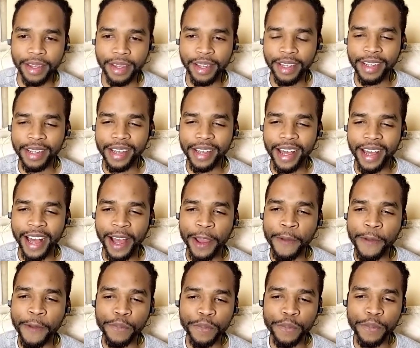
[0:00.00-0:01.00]

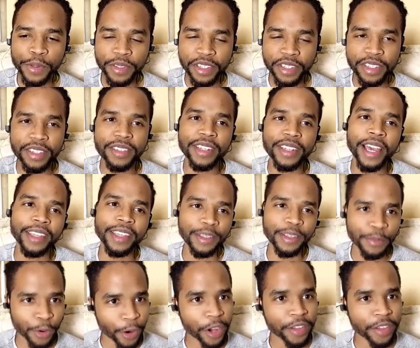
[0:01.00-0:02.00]
I'm slightly
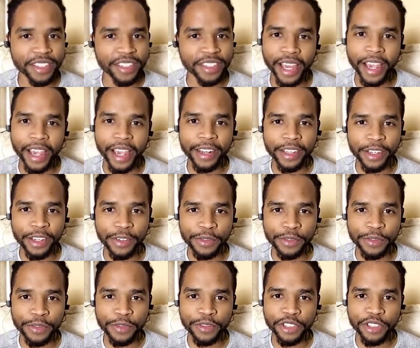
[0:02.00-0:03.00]
more on the side of
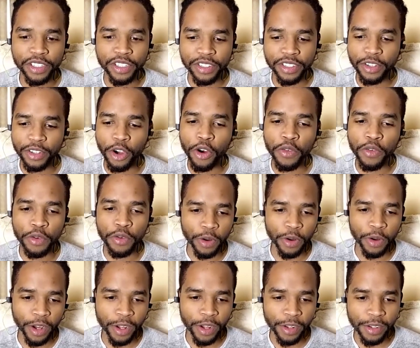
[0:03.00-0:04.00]
just
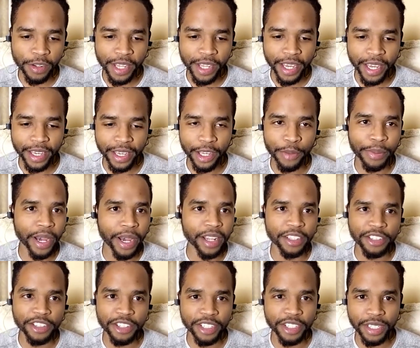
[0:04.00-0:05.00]
overall like
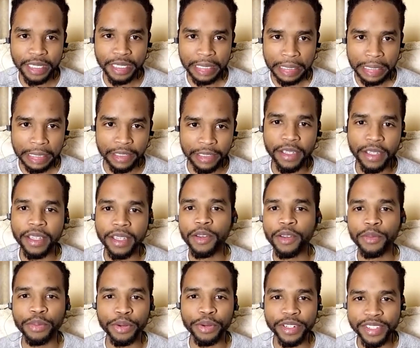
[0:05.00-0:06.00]
abolishing
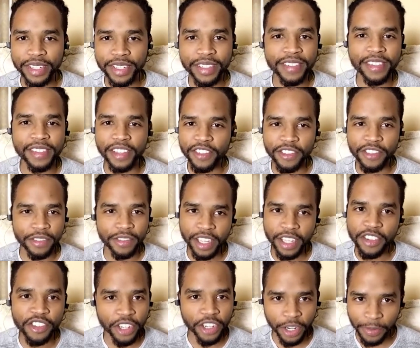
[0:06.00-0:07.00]
prisons
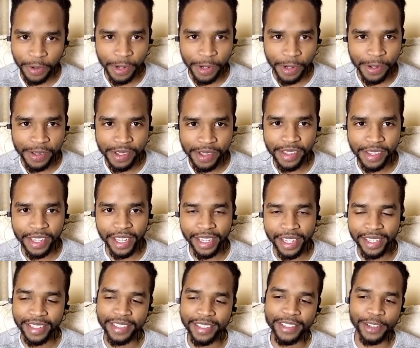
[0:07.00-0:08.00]
in general.
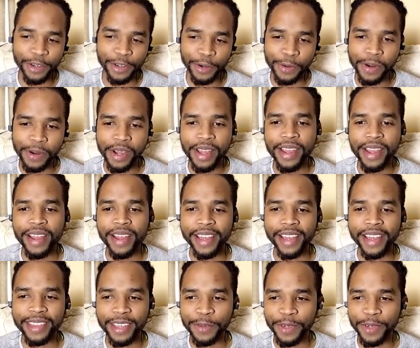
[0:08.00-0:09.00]
Like, so I
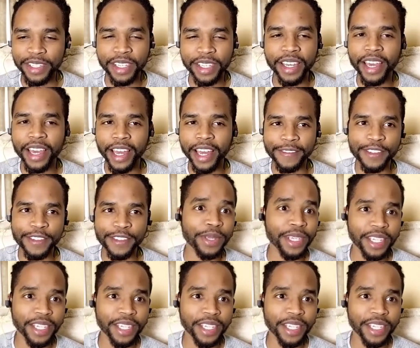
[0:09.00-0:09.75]
think once again, kind of to